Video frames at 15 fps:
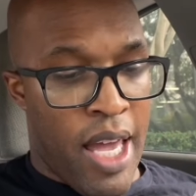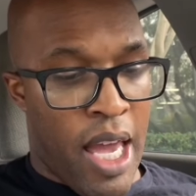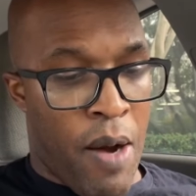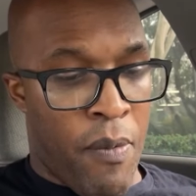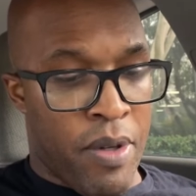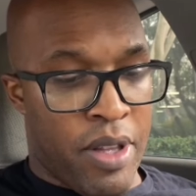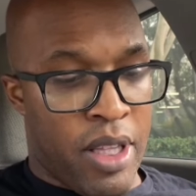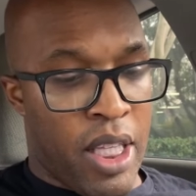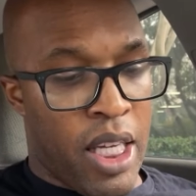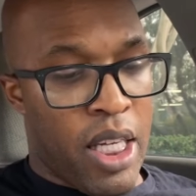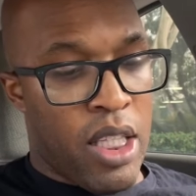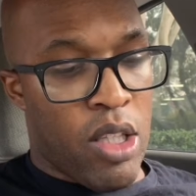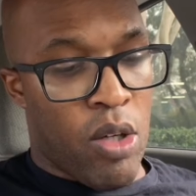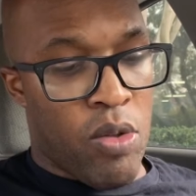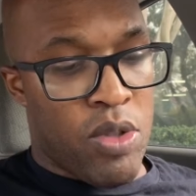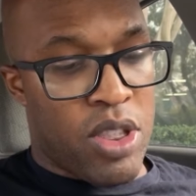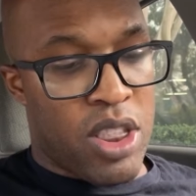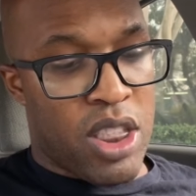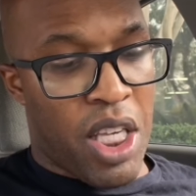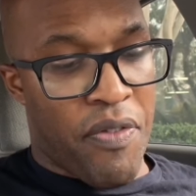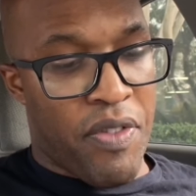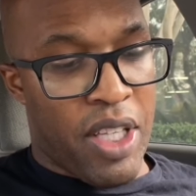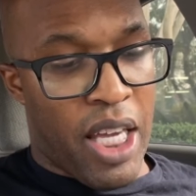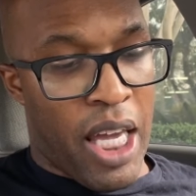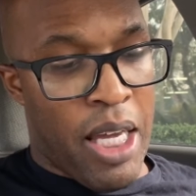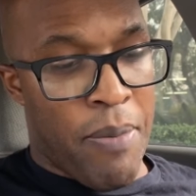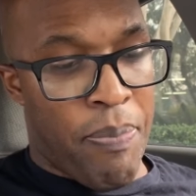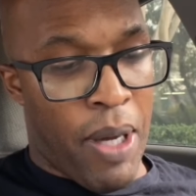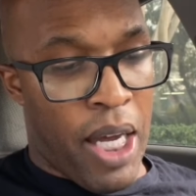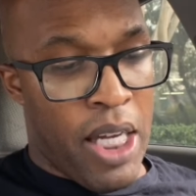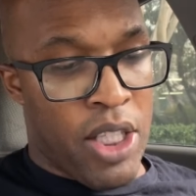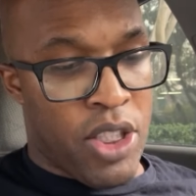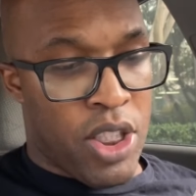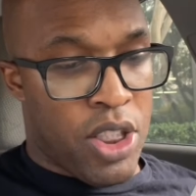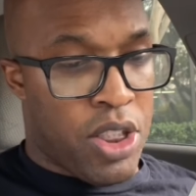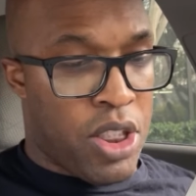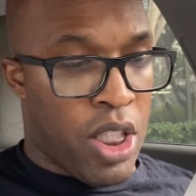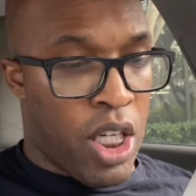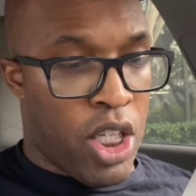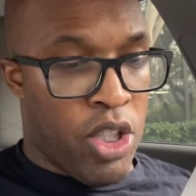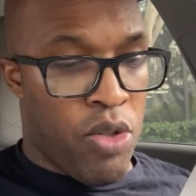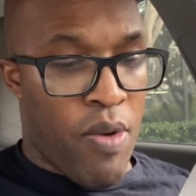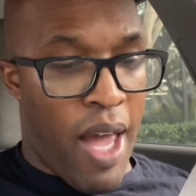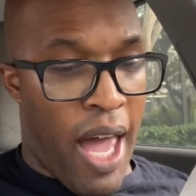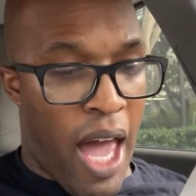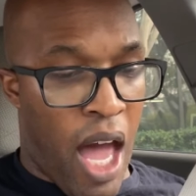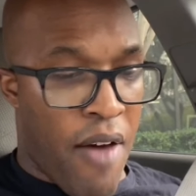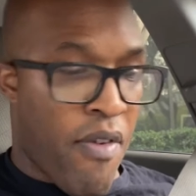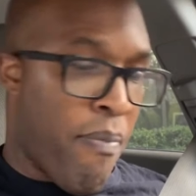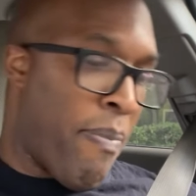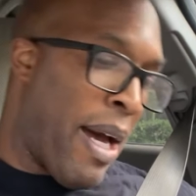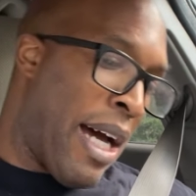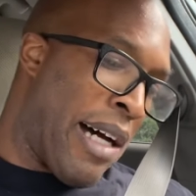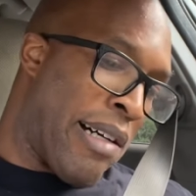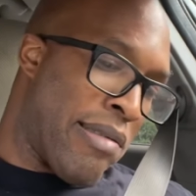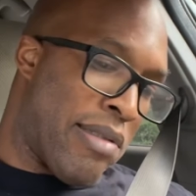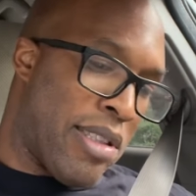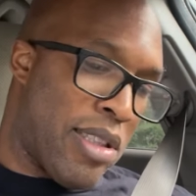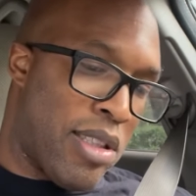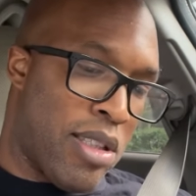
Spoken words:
And within those 78 pages, you have about